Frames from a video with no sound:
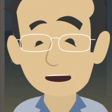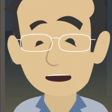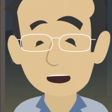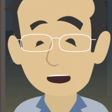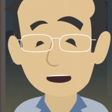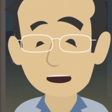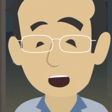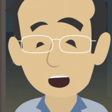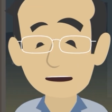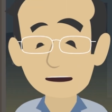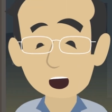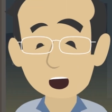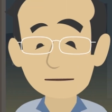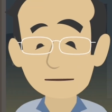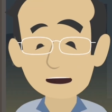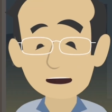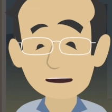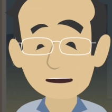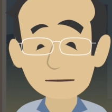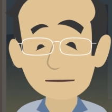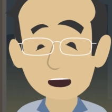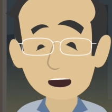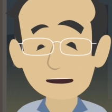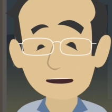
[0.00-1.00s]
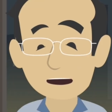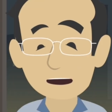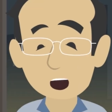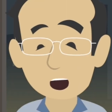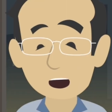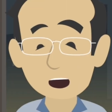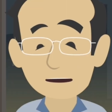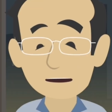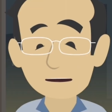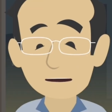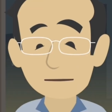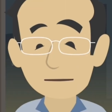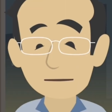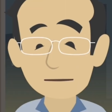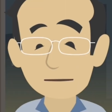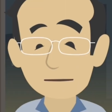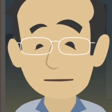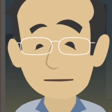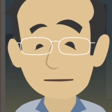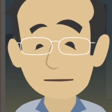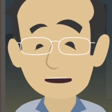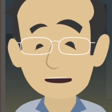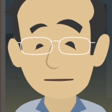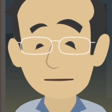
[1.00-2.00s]
the easiest issue to handle.
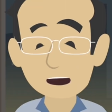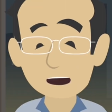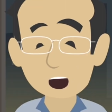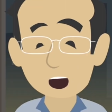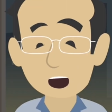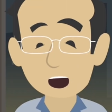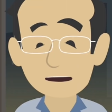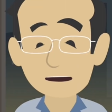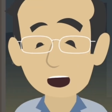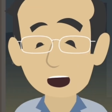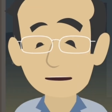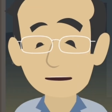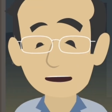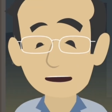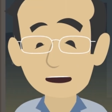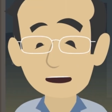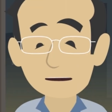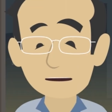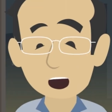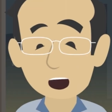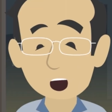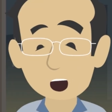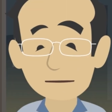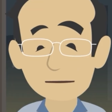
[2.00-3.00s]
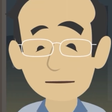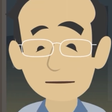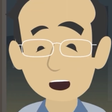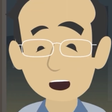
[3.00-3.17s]
Apologize to the guest